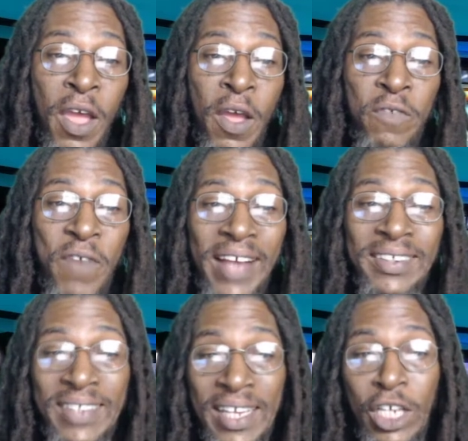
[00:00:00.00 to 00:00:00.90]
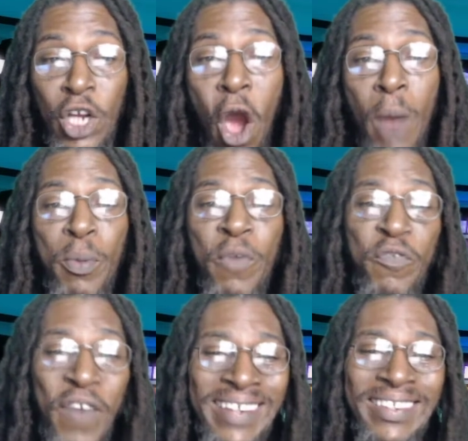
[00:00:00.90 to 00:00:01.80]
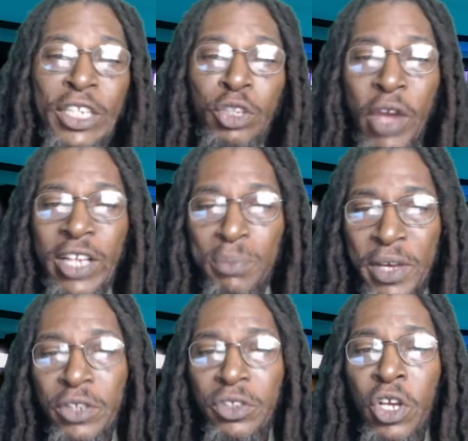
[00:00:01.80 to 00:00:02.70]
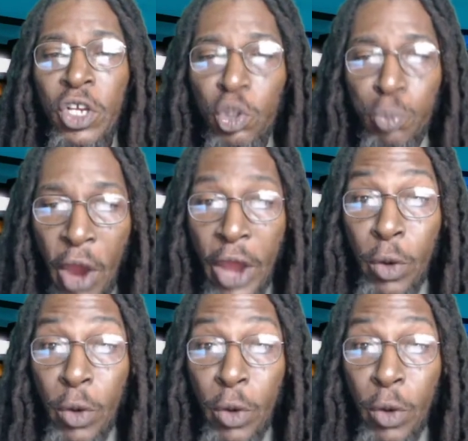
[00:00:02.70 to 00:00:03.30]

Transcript: vaccine on preventing transmission spread